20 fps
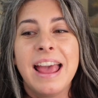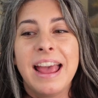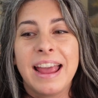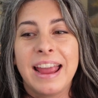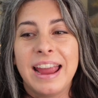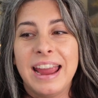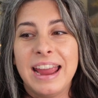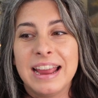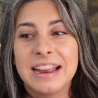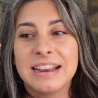
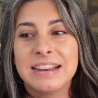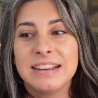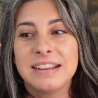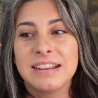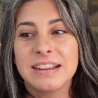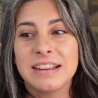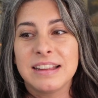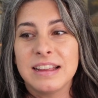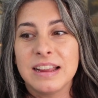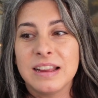
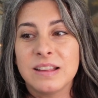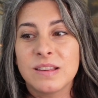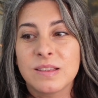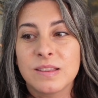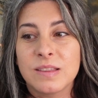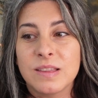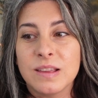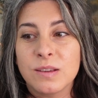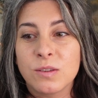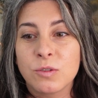And
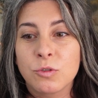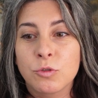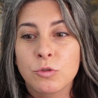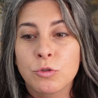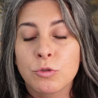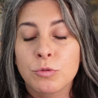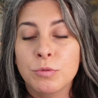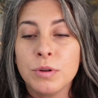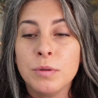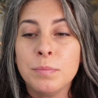it's this
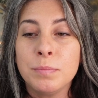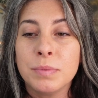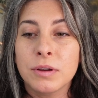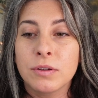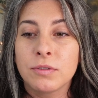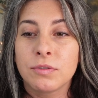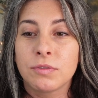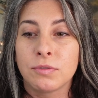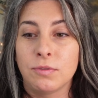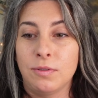group
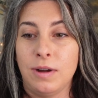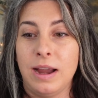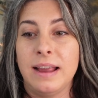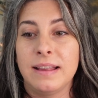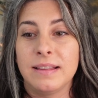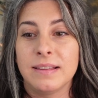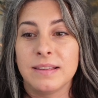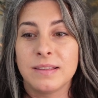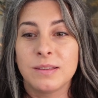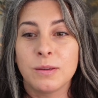of
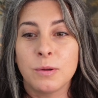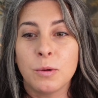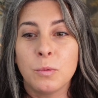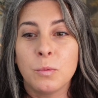friends.